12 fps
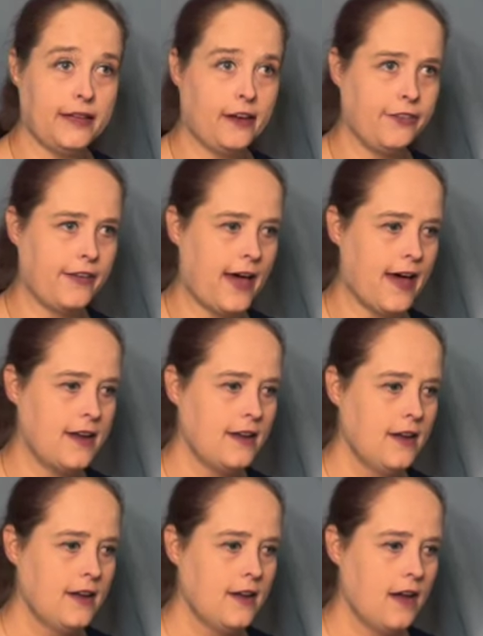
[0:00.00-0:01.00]
on that
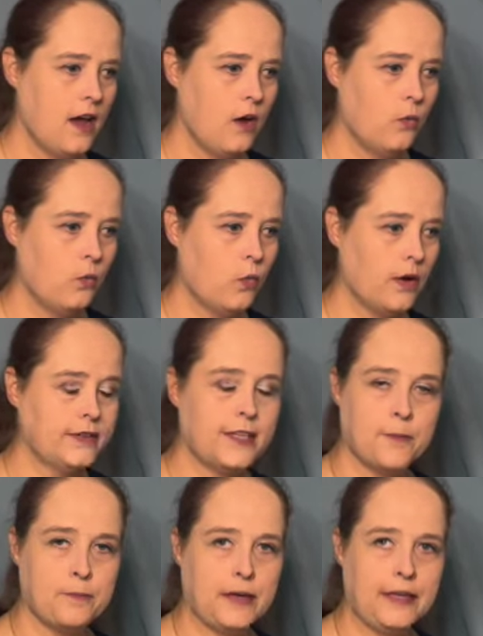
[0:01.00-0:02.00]
uh, one
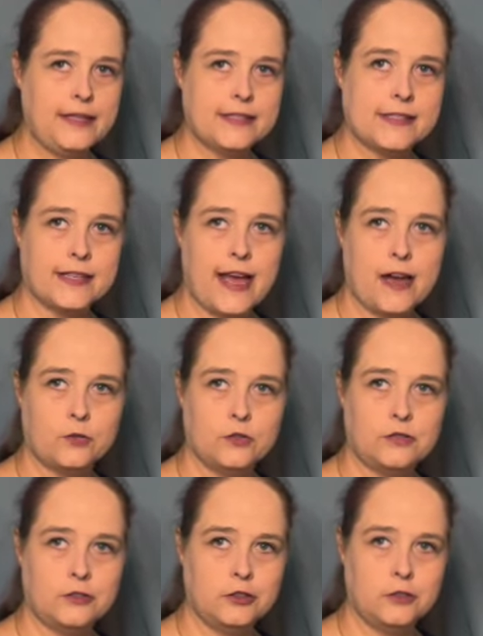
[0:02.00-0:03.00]
company is
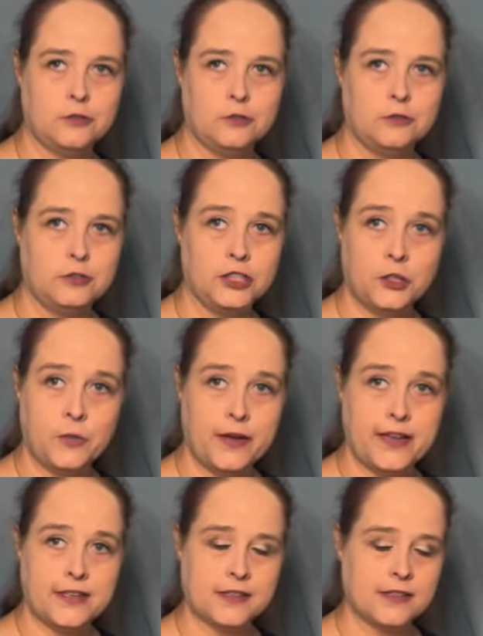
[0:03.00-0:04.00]
allowed to do
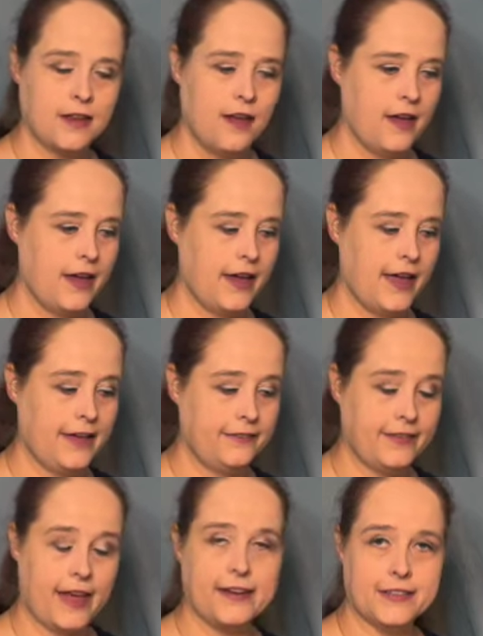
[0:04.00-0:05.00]
it
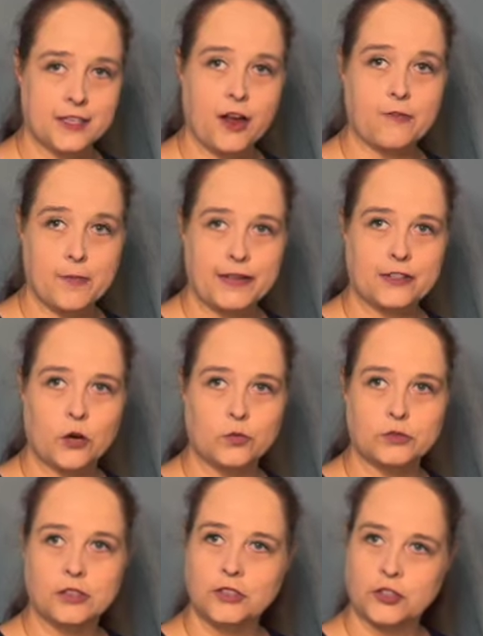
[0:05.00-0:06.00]
and that is government
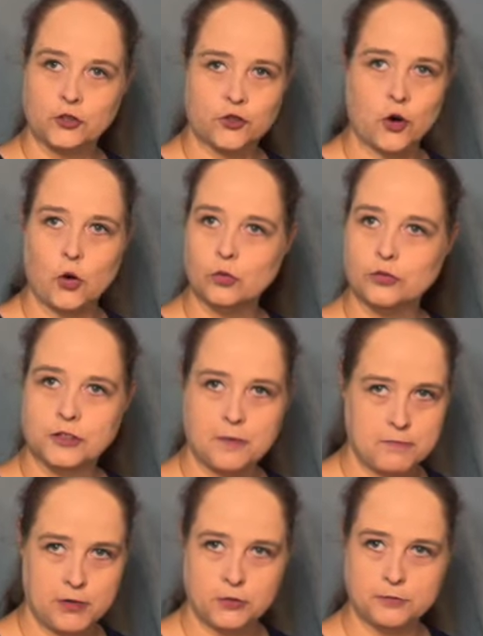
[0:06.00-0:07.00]
owned, controlled,
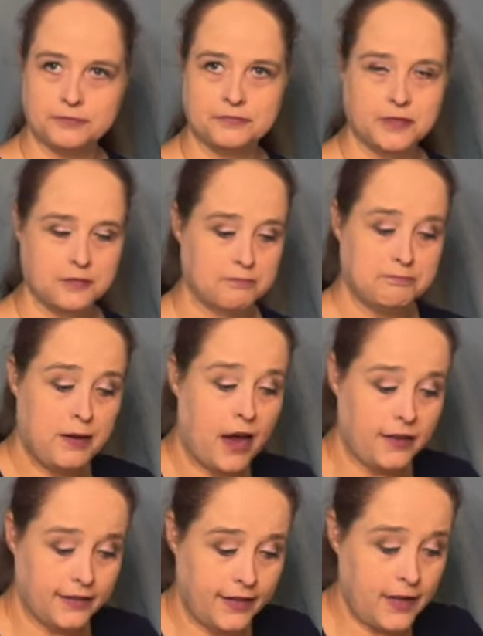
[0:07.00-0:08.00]
boom.
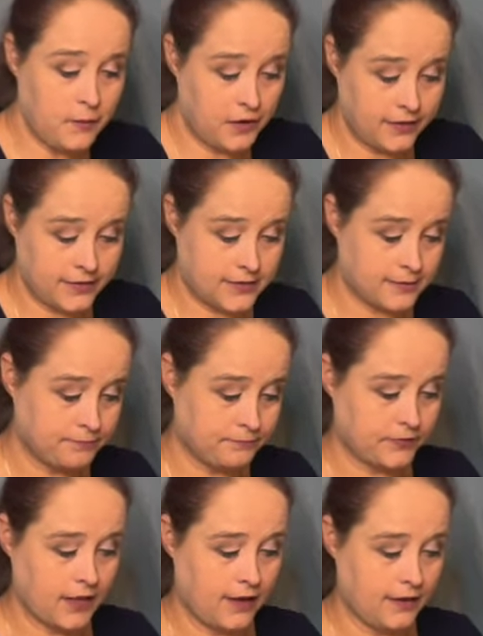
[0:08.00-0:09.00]
But it works,
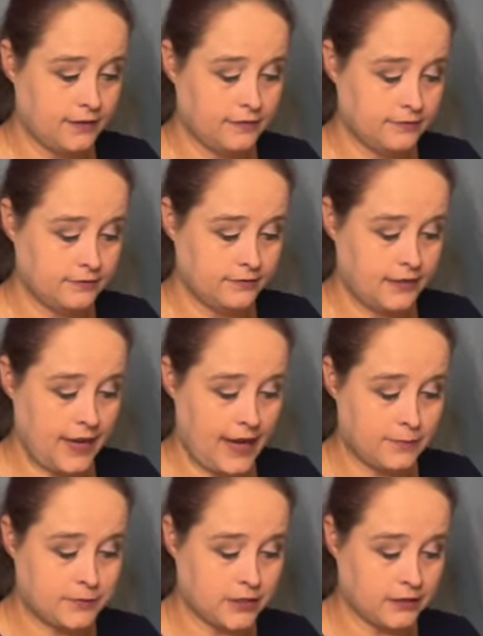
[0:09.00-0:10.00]
um,
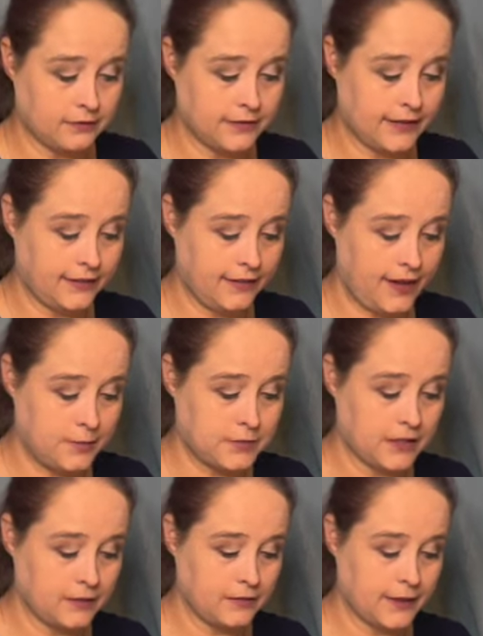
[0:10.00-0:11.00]
absolutely,
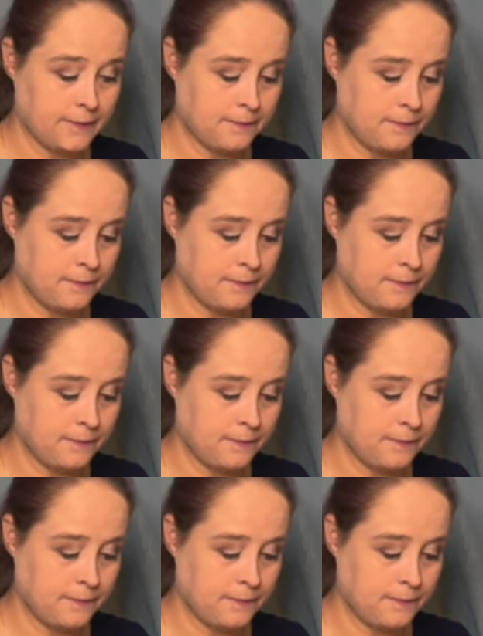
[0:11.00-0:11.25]
absolutely.